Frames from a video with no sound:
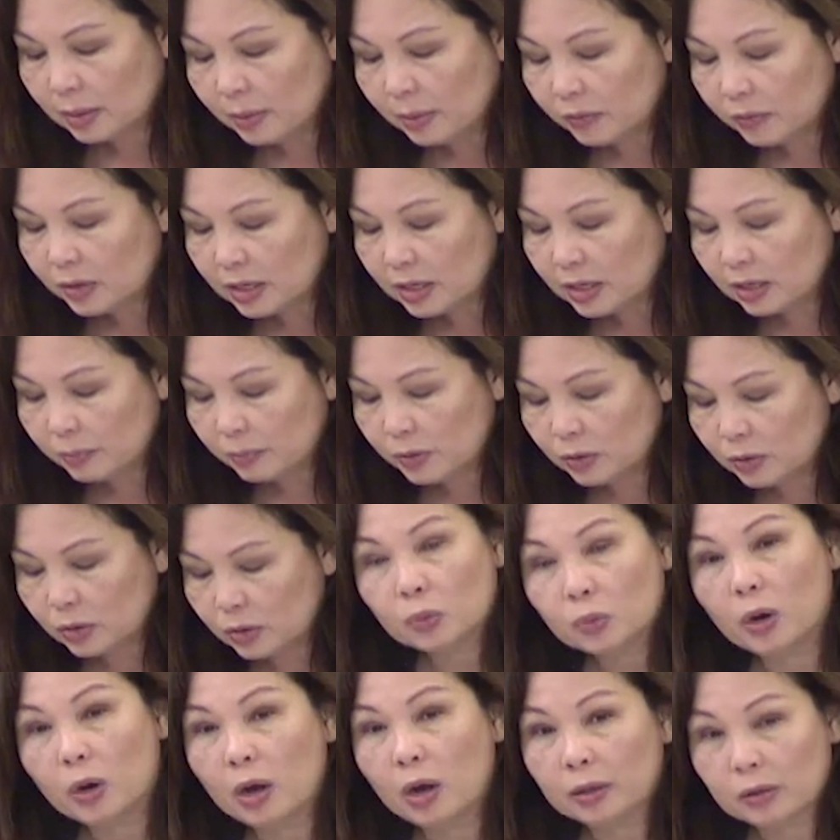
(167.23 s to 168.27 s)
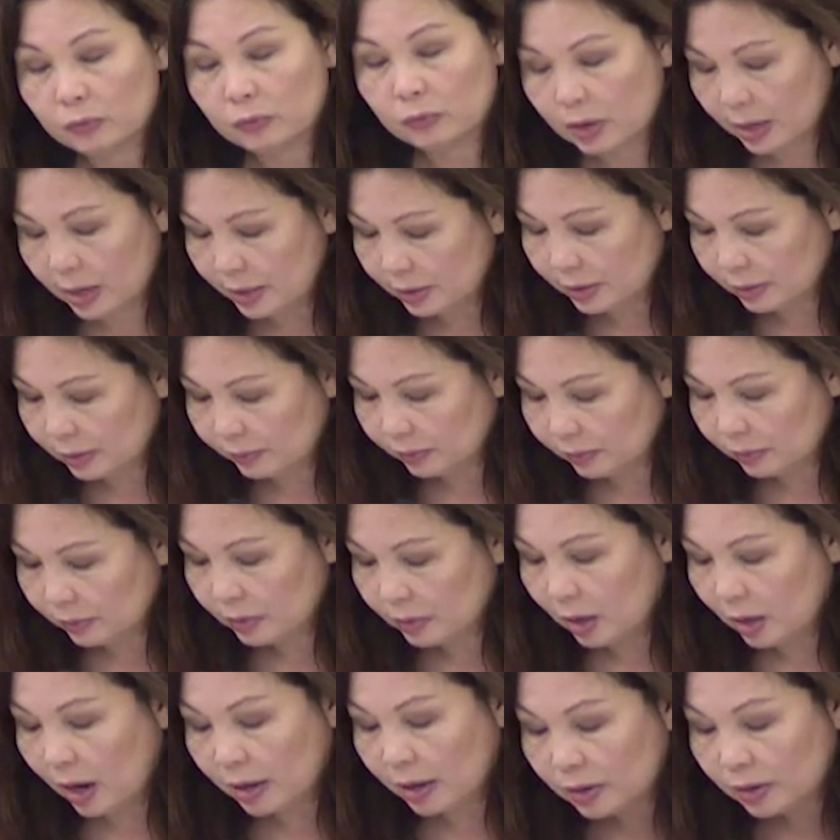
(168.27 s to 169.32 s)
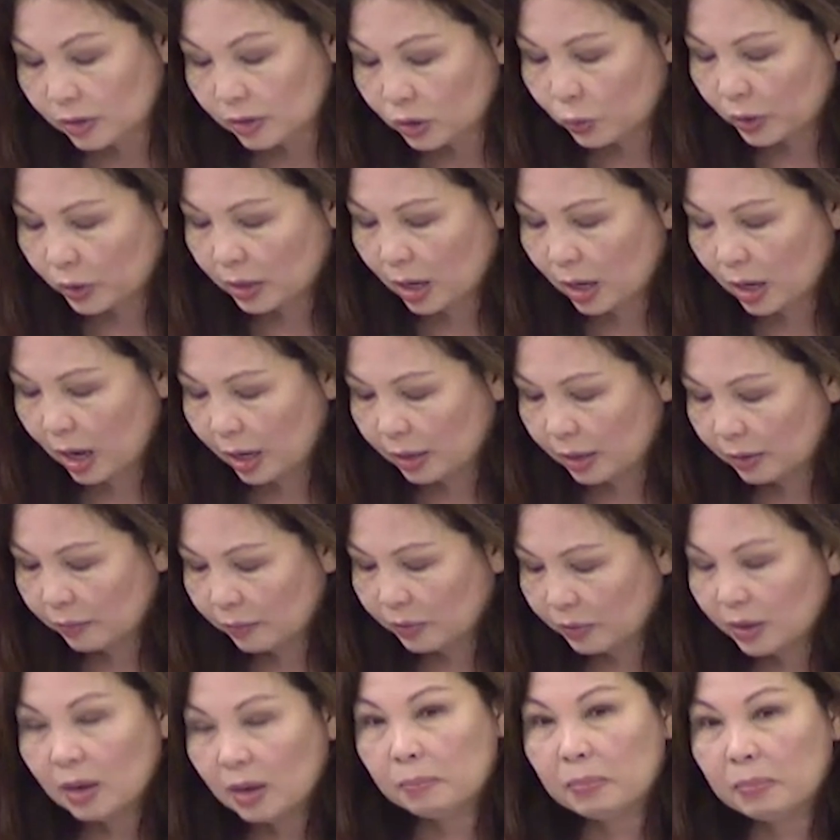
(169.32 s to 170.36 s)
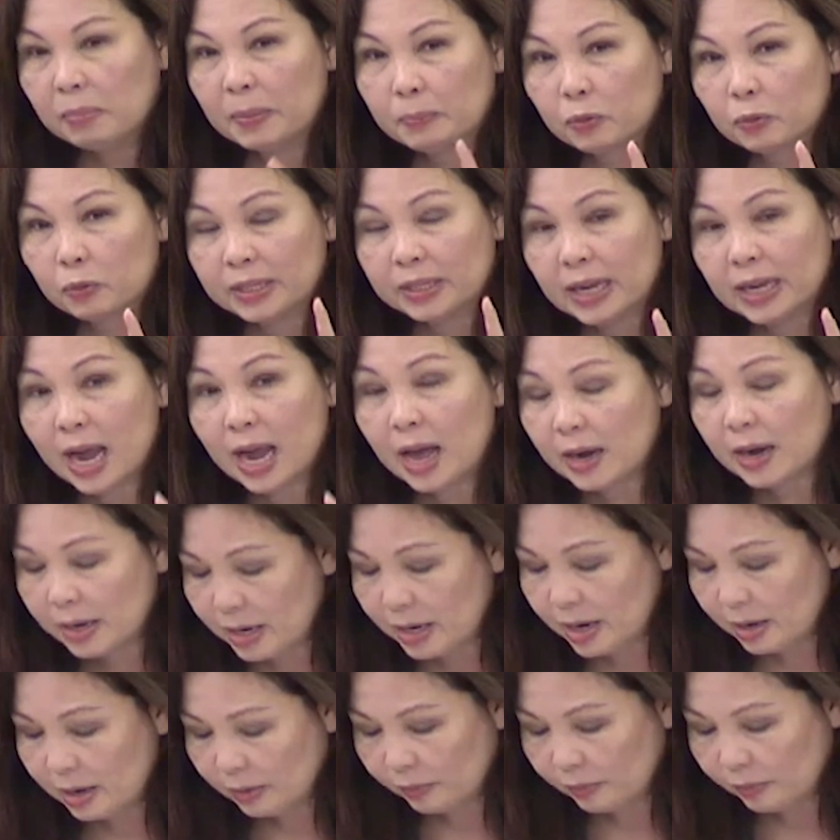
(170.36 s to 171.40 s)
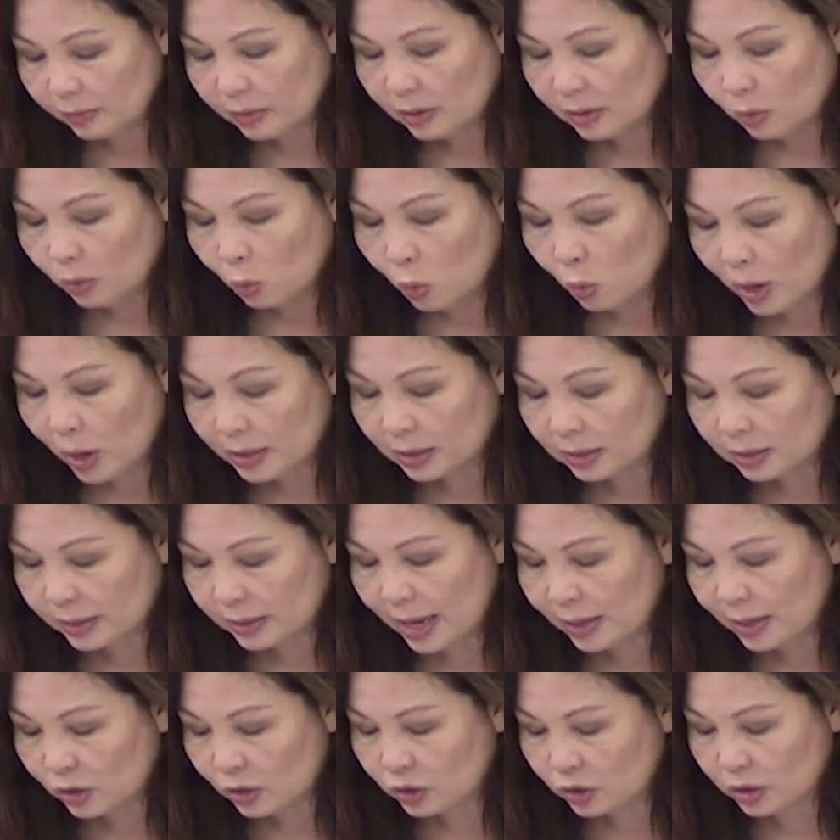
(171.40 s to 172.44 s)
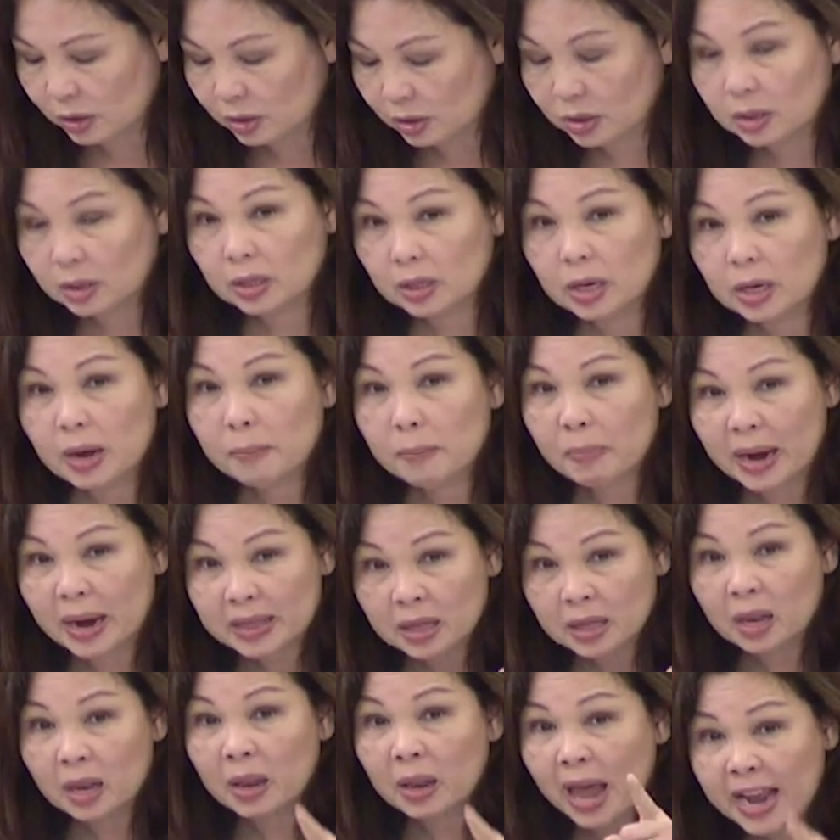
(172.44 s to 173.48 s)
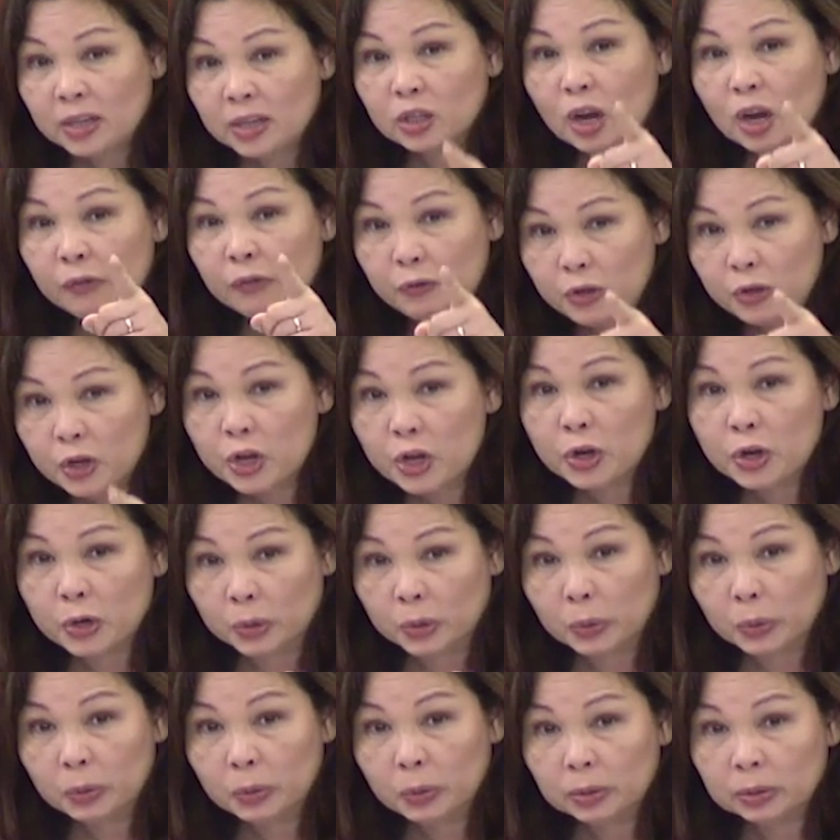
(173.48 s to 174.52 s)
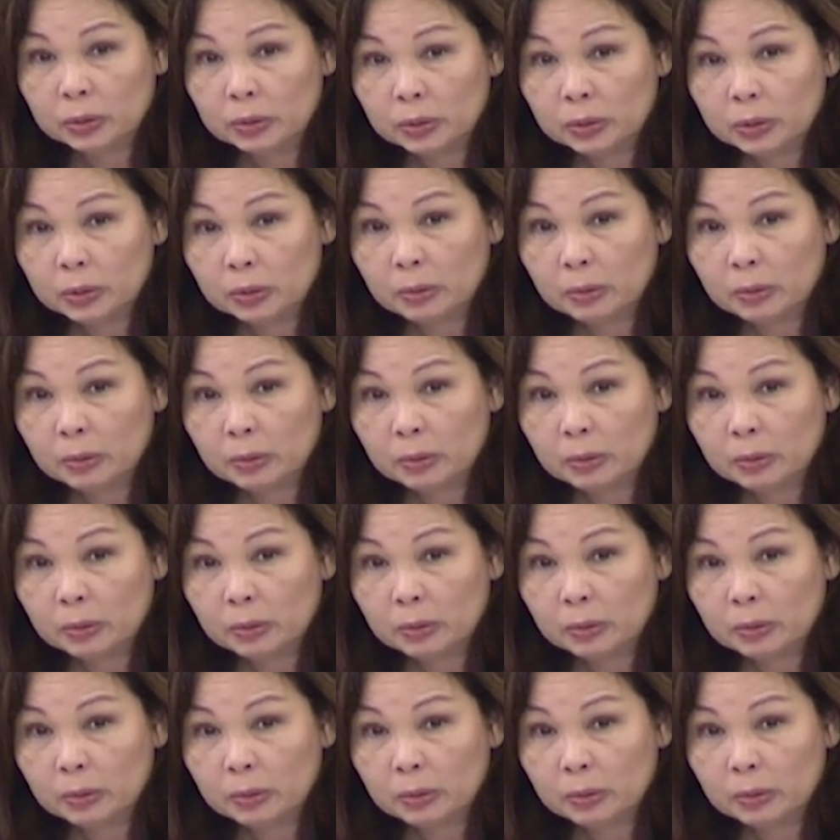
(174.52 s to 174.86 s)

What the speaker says: Some of these abuses were authorized, others were not. But brutality, once sanctioned by the likes of you,